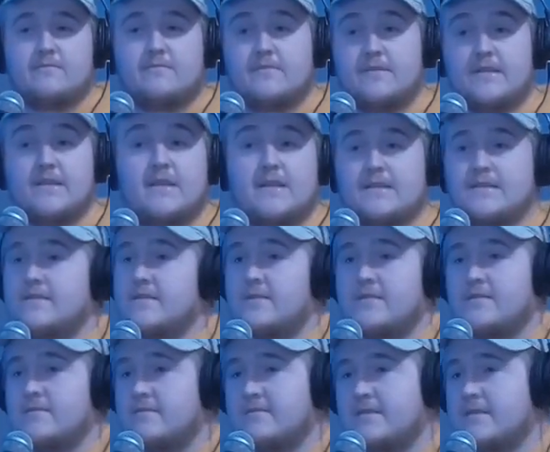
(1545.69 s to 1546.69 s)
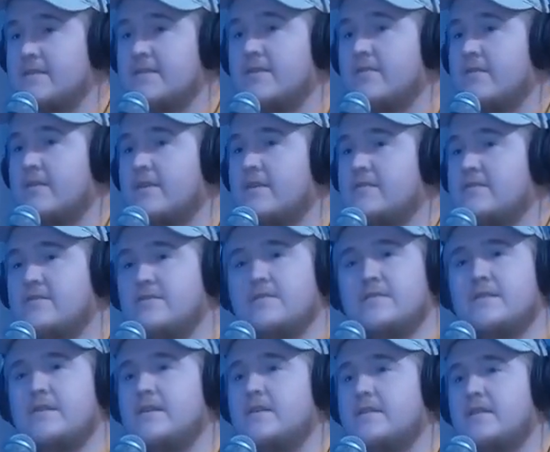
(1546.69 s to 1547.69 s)
Mm-hmm. That's another. That's another thing, because you just
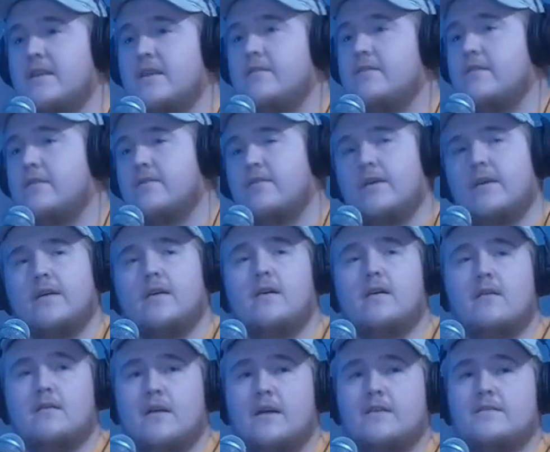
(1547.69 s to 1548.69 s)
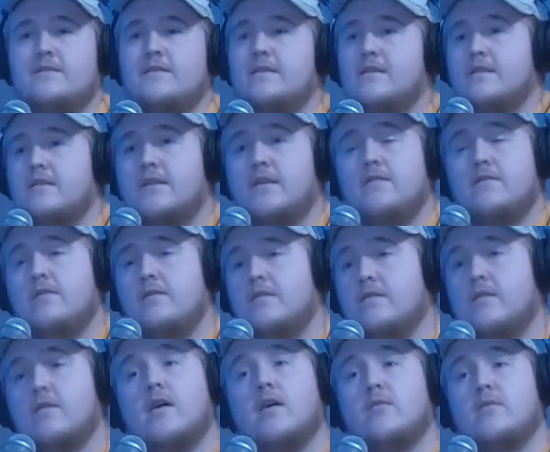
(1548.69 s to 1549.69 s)
see on T V and you're like, oh, I've seen on T V.
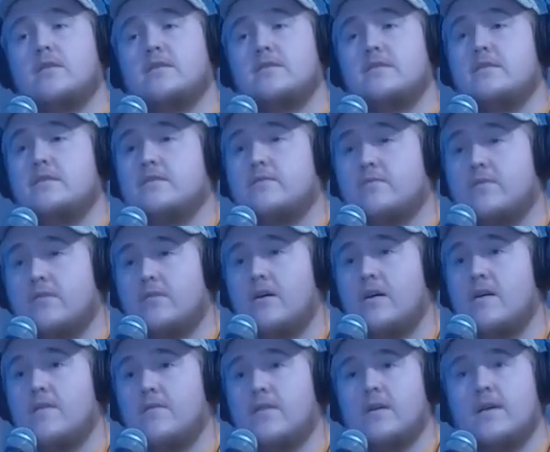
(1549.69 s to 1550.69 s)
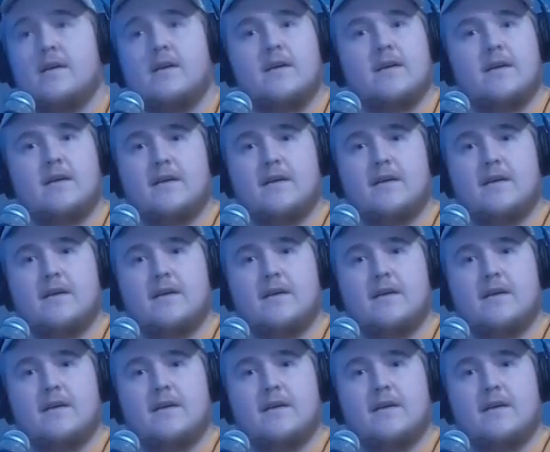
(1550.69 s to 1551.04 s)
You know, I want to see this in real life. Mm-hmm.